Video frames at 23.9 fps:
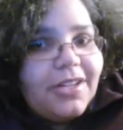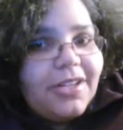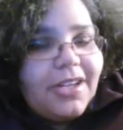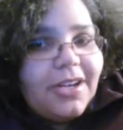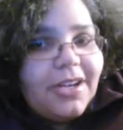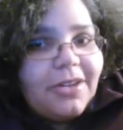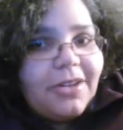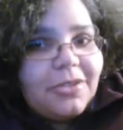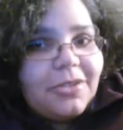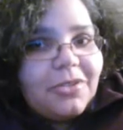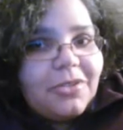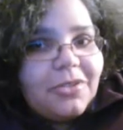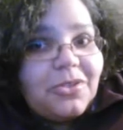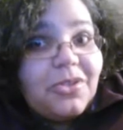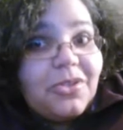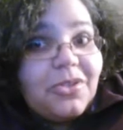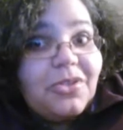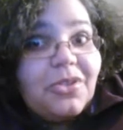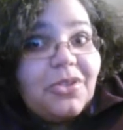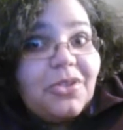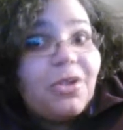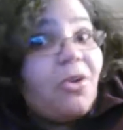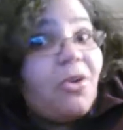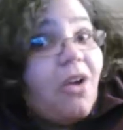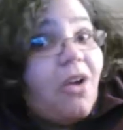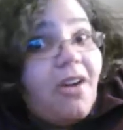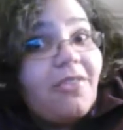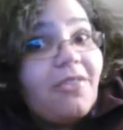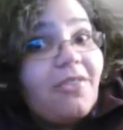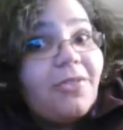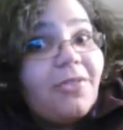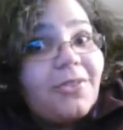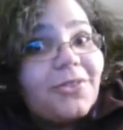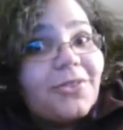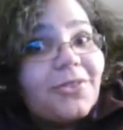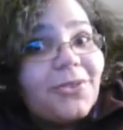characters because they're
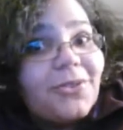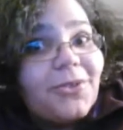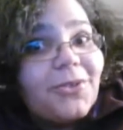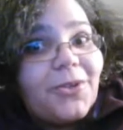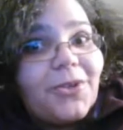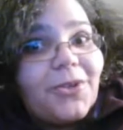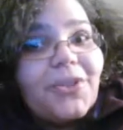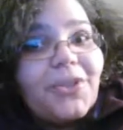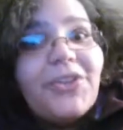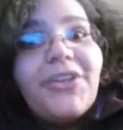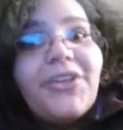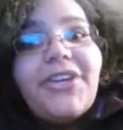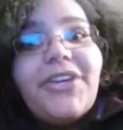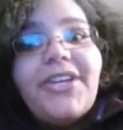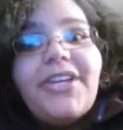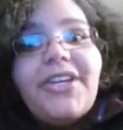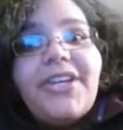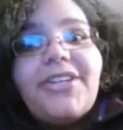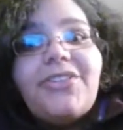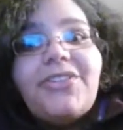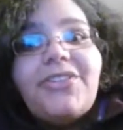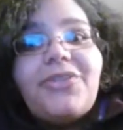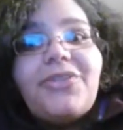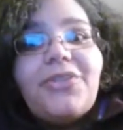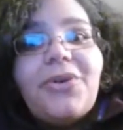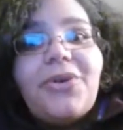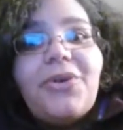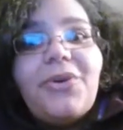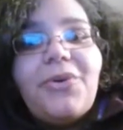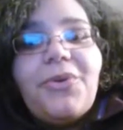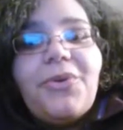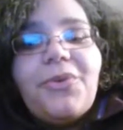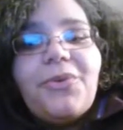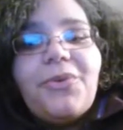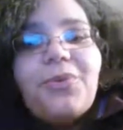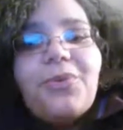awful to her.
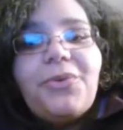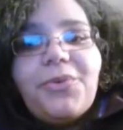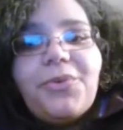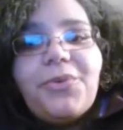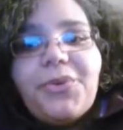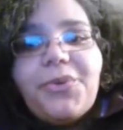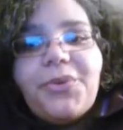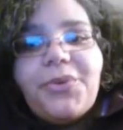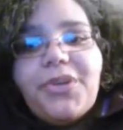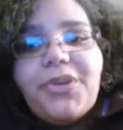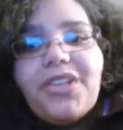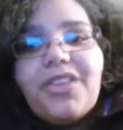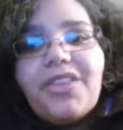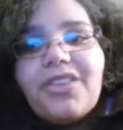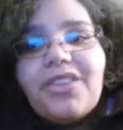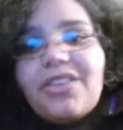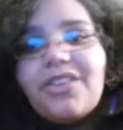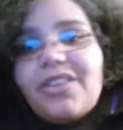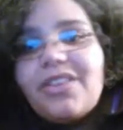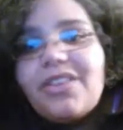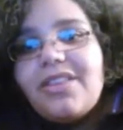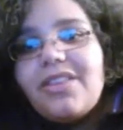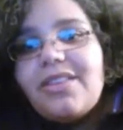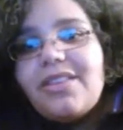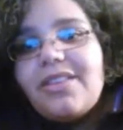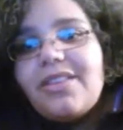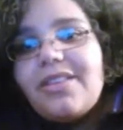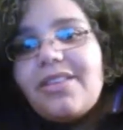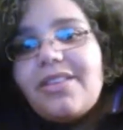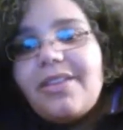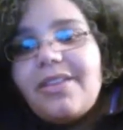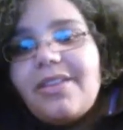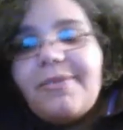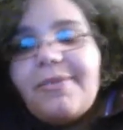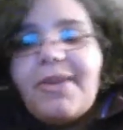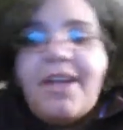So
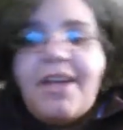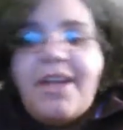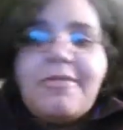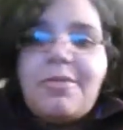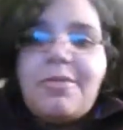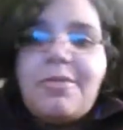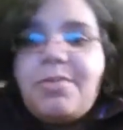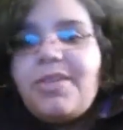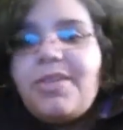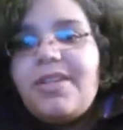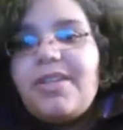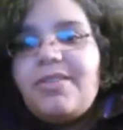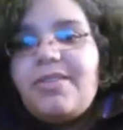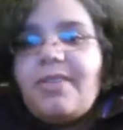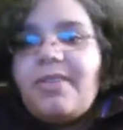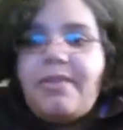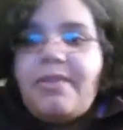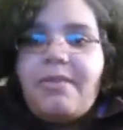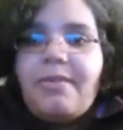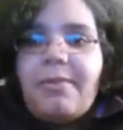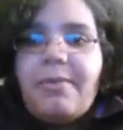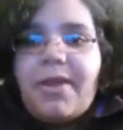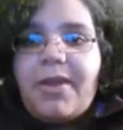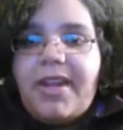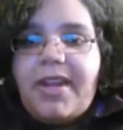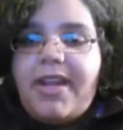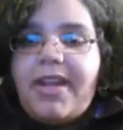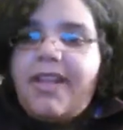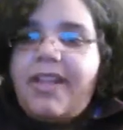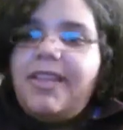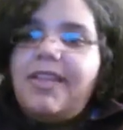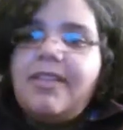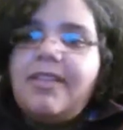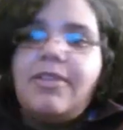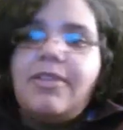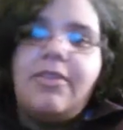they would have to please everybody, and I
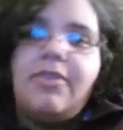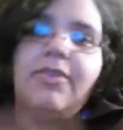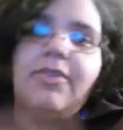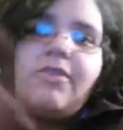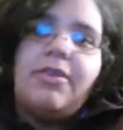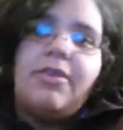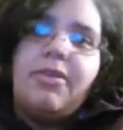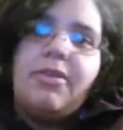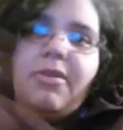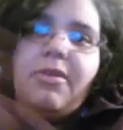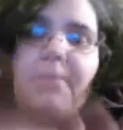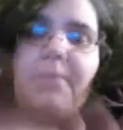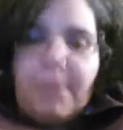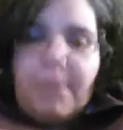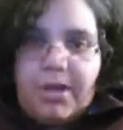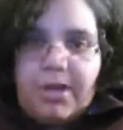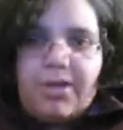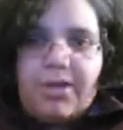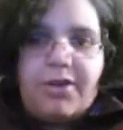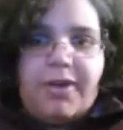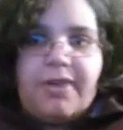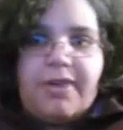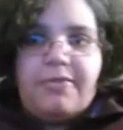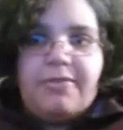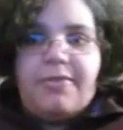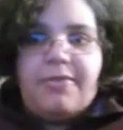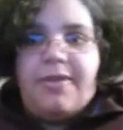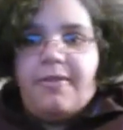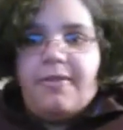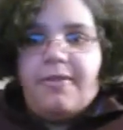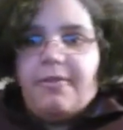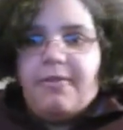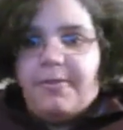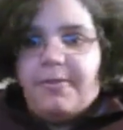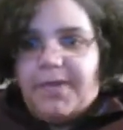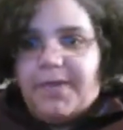think this is a good middle ground for
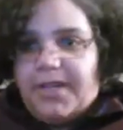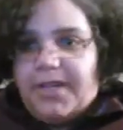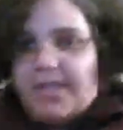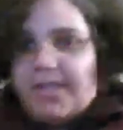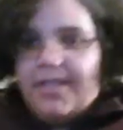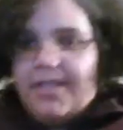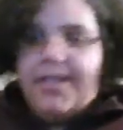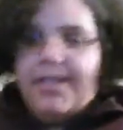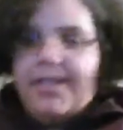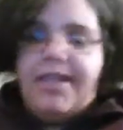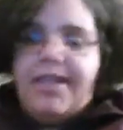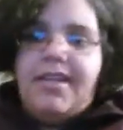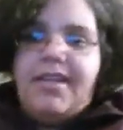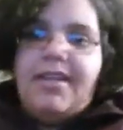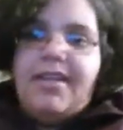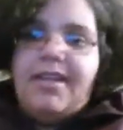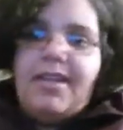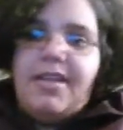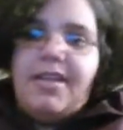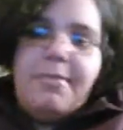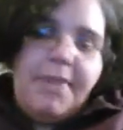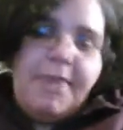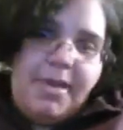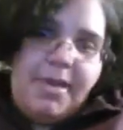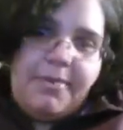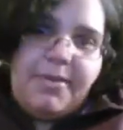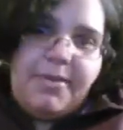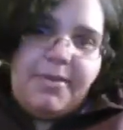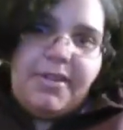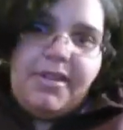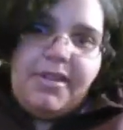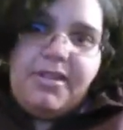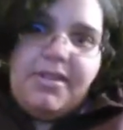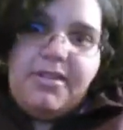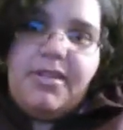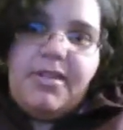everybody, in my
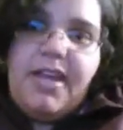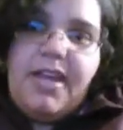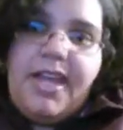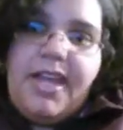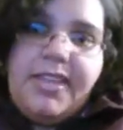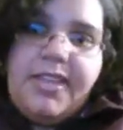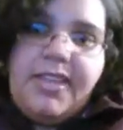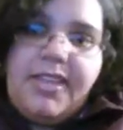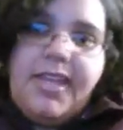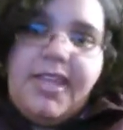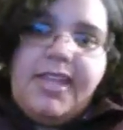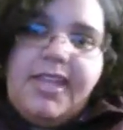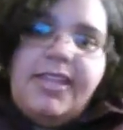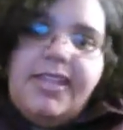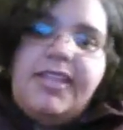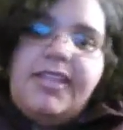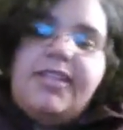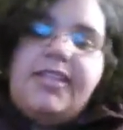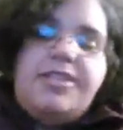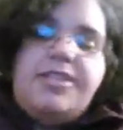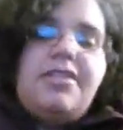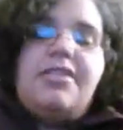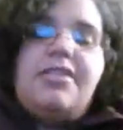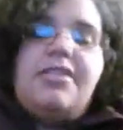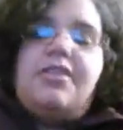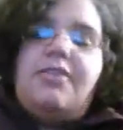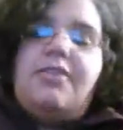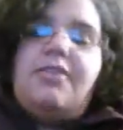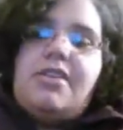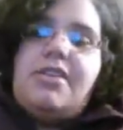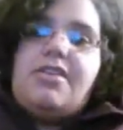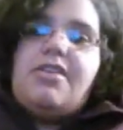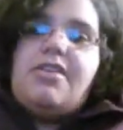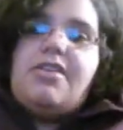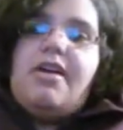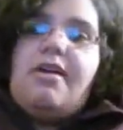opinion. I think they did a
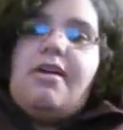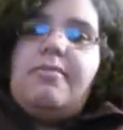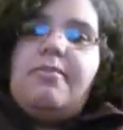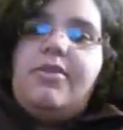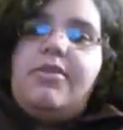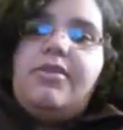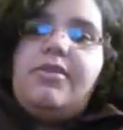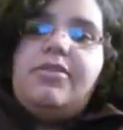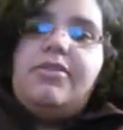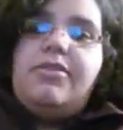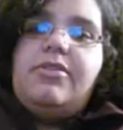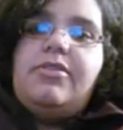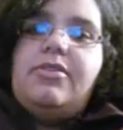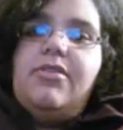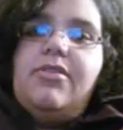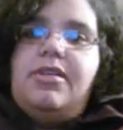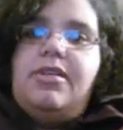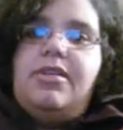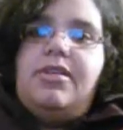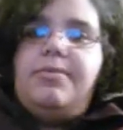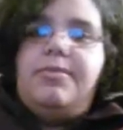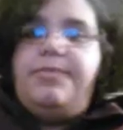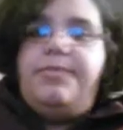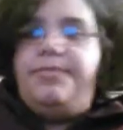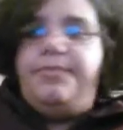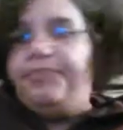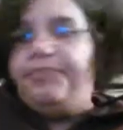great job. Um,